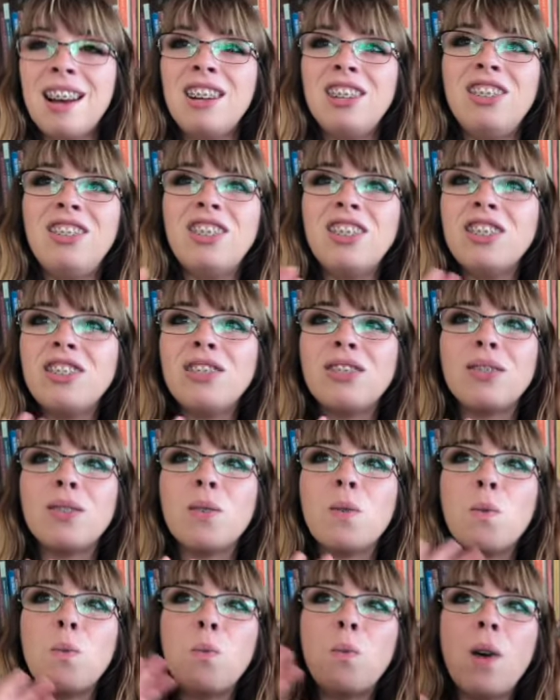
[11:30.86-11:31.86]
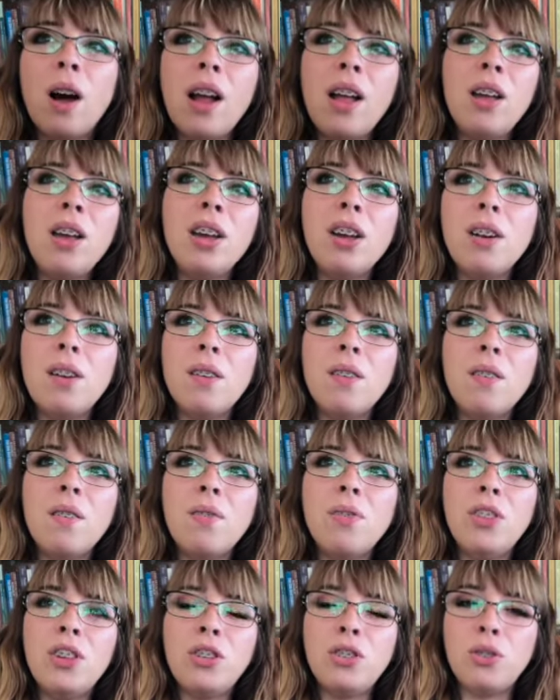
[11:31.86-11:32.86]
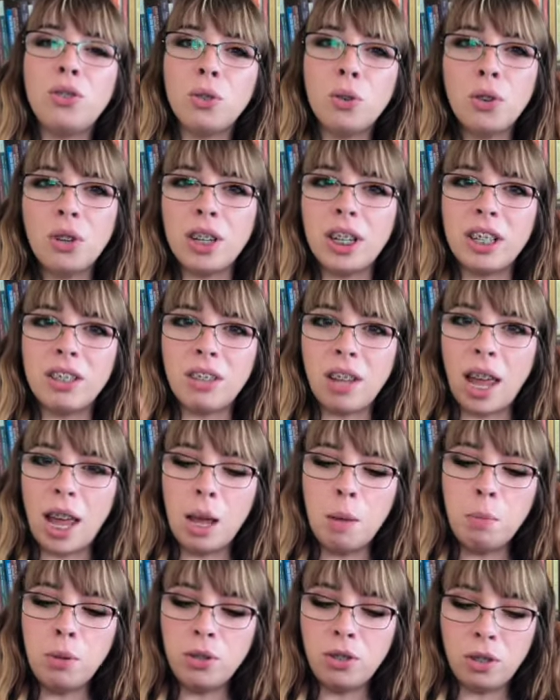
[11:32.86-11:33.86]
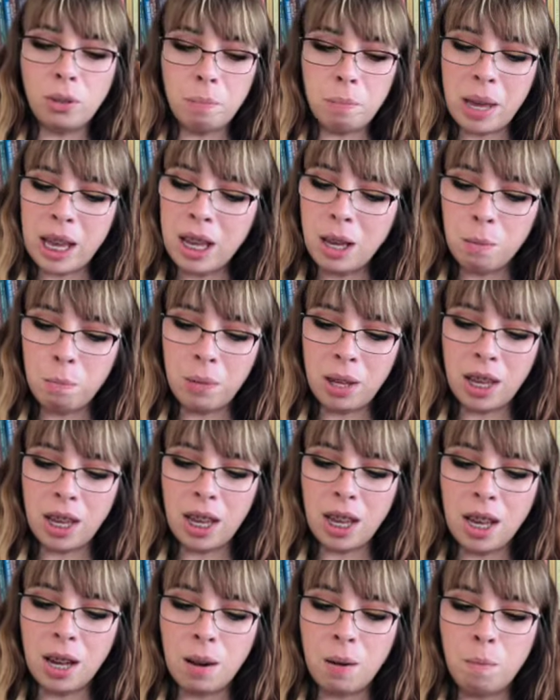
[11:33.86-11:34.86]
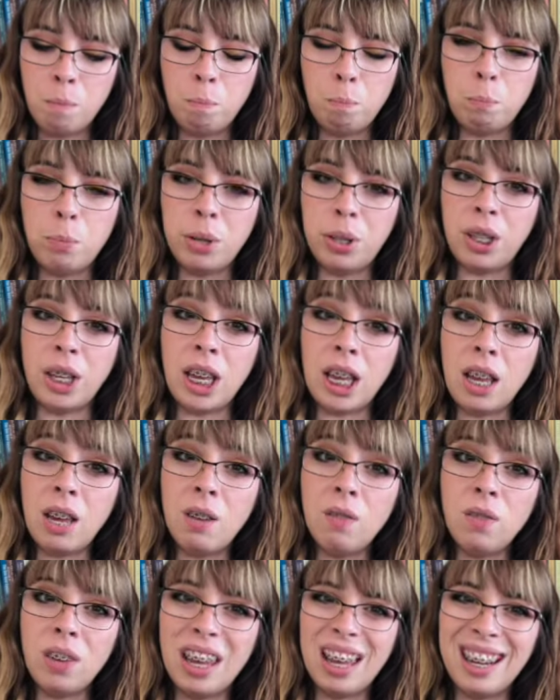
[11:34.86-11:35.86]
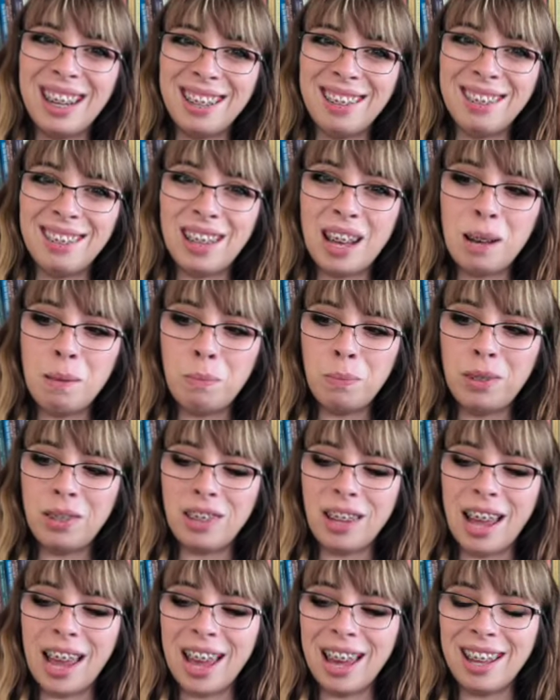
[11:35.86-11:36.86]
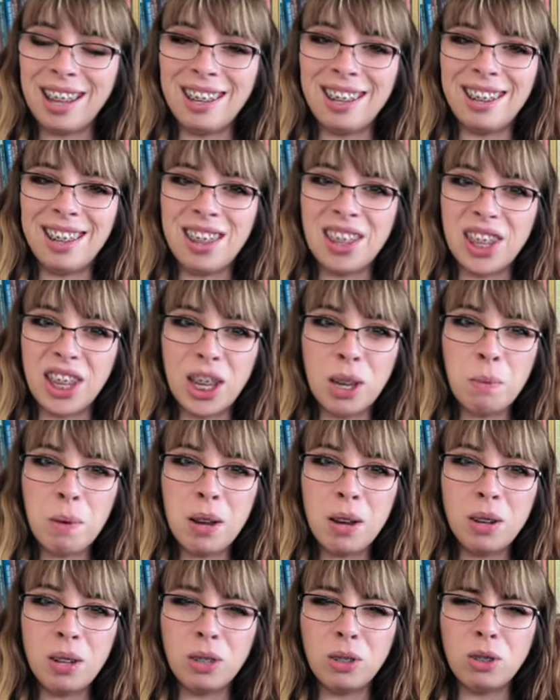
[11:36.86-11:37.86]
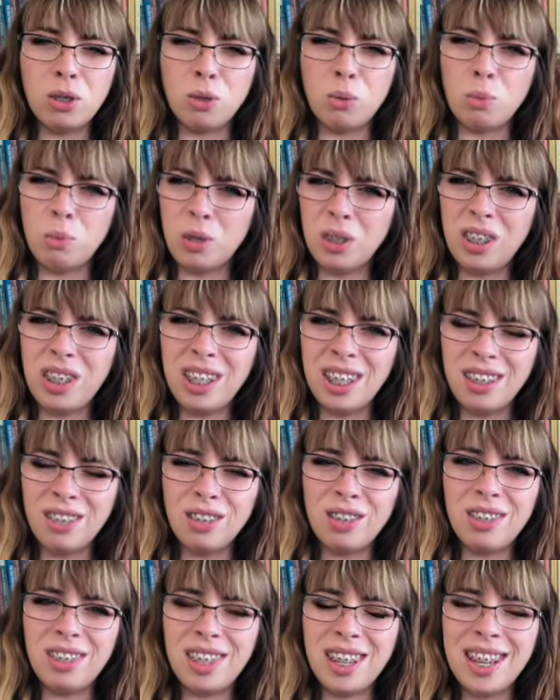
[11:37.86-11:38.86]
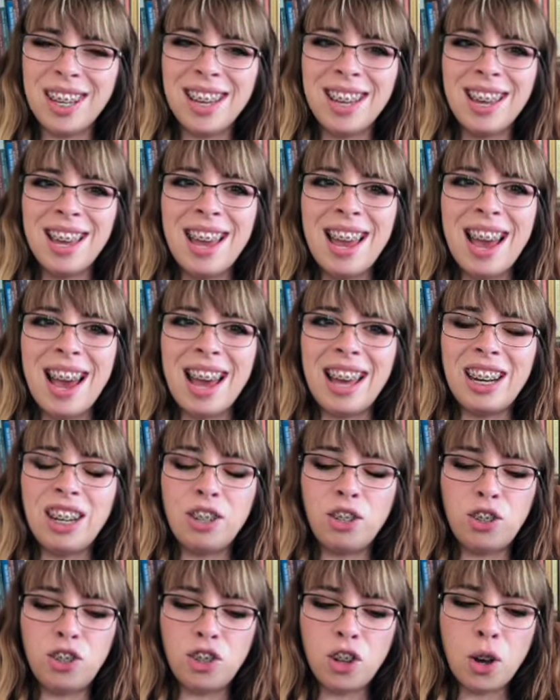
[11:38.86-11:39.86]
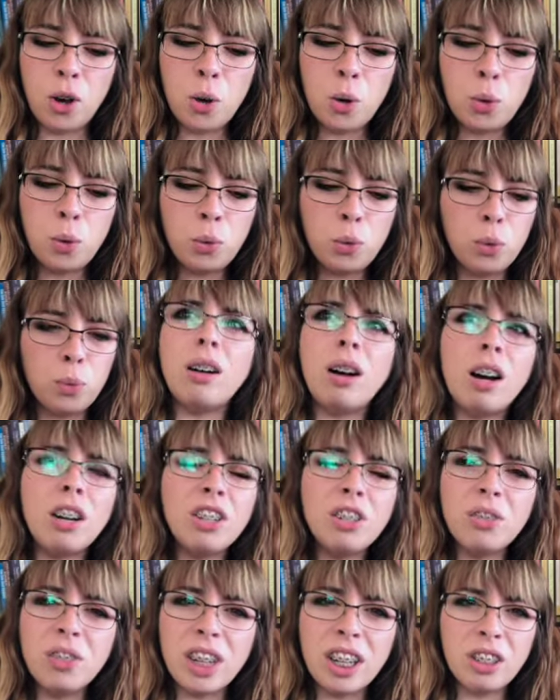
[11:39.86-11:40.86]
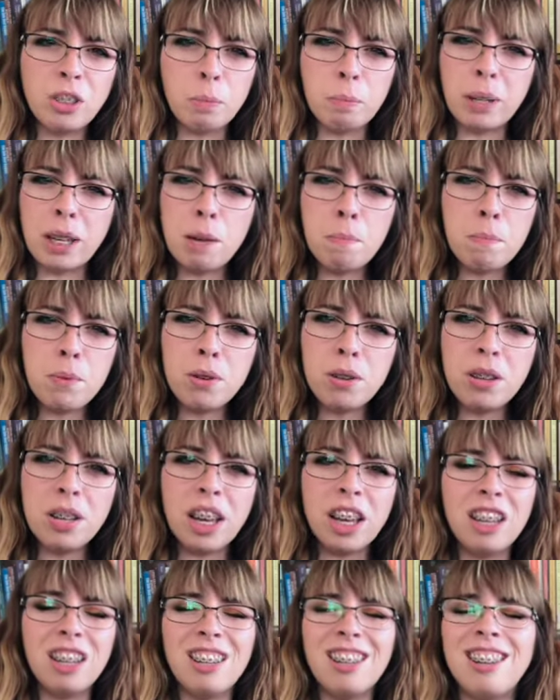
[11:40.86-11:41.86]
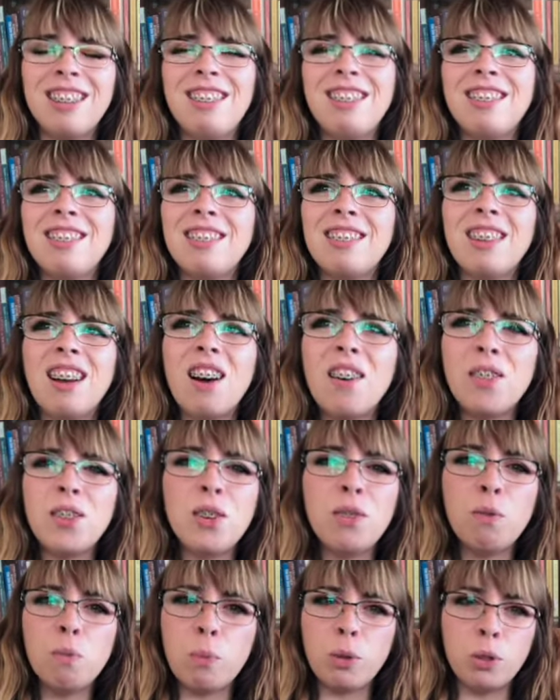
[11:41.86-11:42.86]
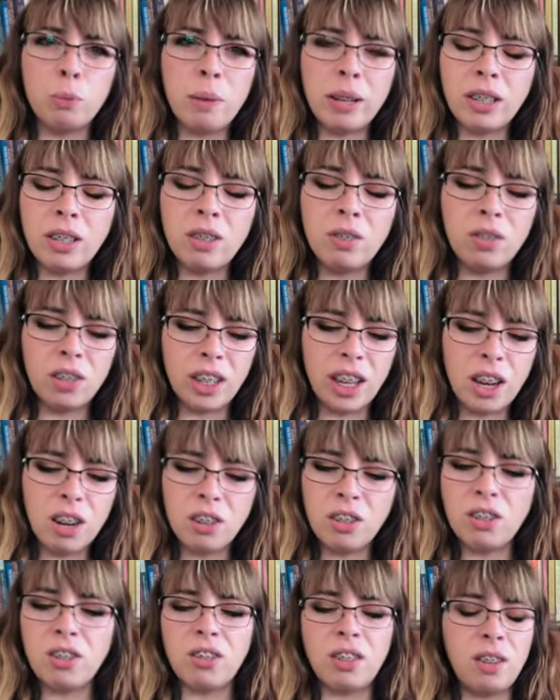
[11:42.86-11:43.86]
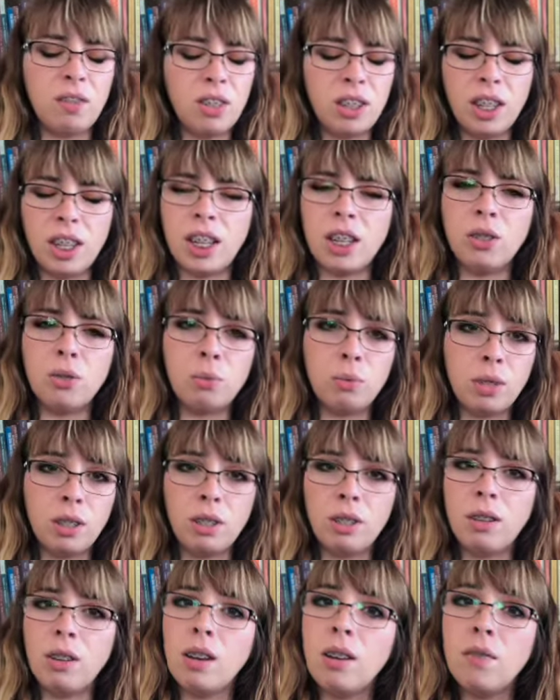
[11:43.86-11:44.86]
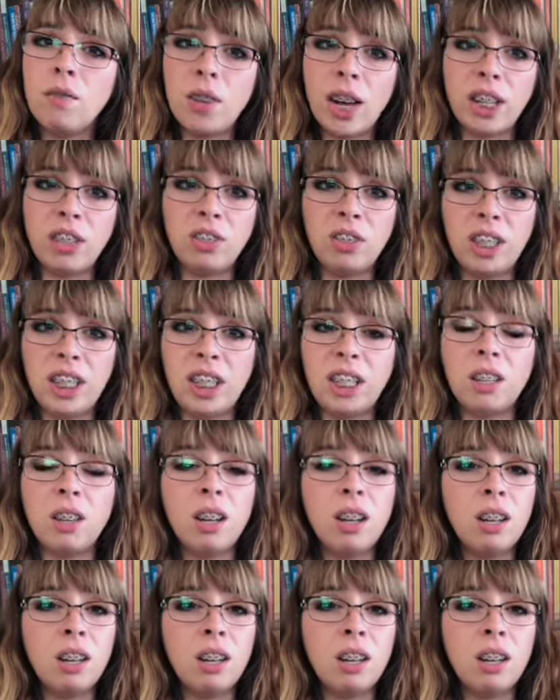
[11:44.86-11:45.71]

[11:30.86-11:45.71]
just what this story is able to make me believe and accept and think about is just really interesting. And it shows all different kinds of people and just all the different perspectives and characters and everything. It's fascinating.